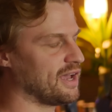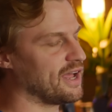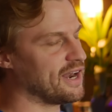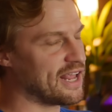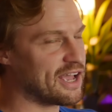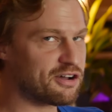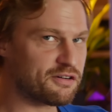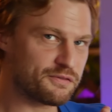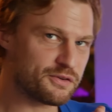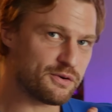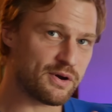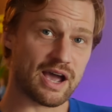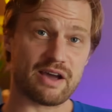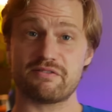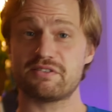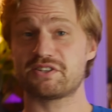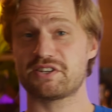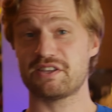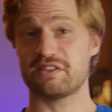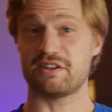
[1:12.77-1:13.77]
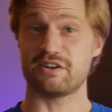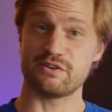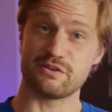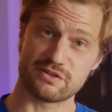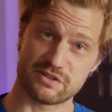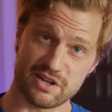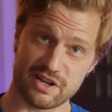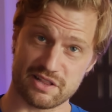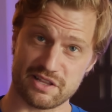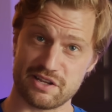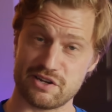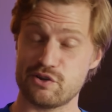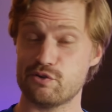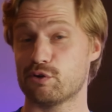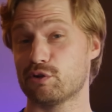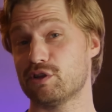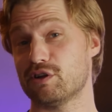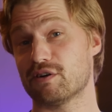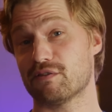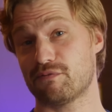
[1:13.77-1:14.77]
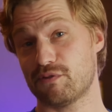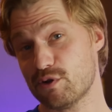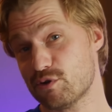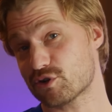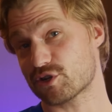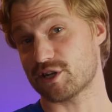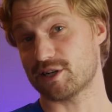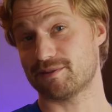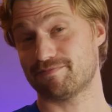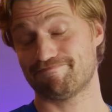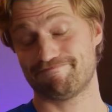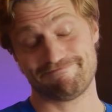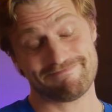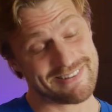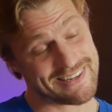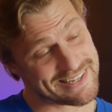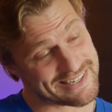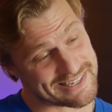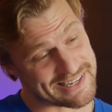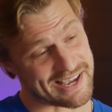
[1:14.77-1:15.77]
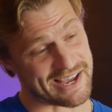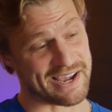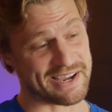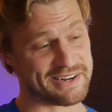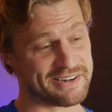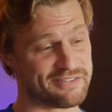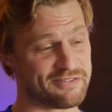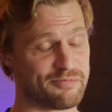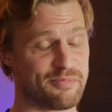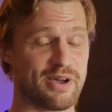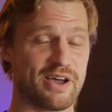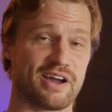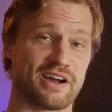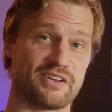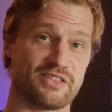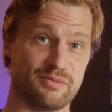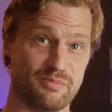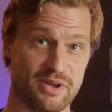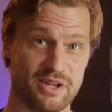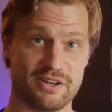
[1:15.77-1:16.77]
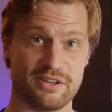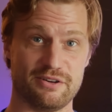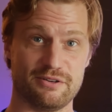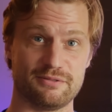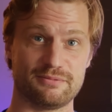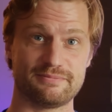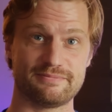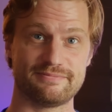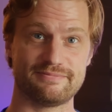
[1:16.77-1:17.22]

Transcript: now, if you haven't seen the news lately, nuclear fusion is kind of back on the menu.